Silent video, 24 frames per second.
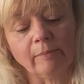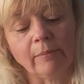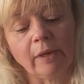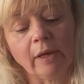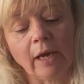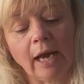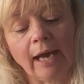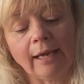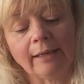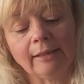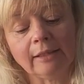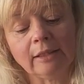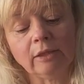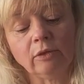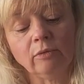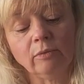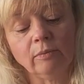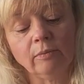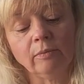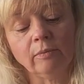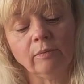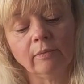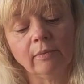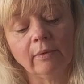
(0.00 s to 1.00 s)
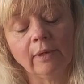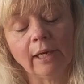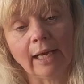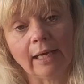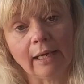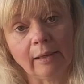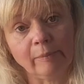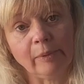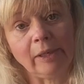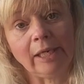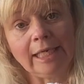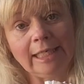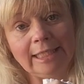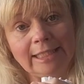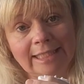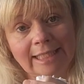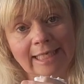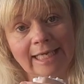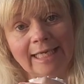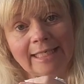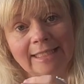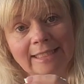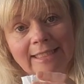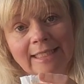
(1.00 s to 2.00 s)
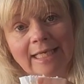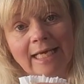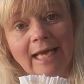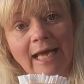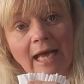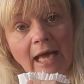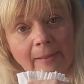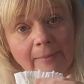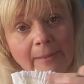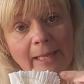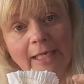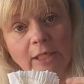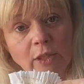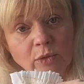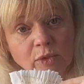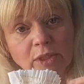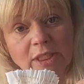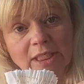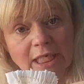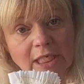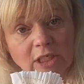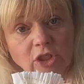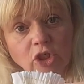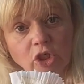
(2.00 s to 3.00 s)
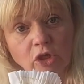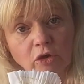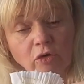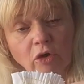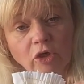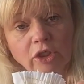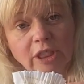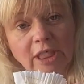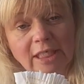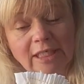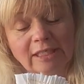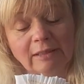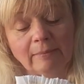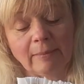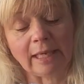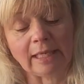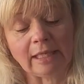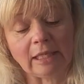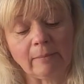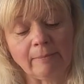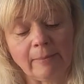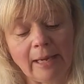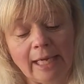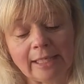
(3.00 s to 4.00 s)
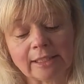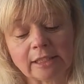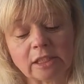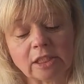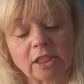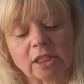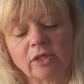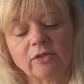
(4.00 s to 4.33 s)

but you like pleat it and then you stitch across it to make the pattern.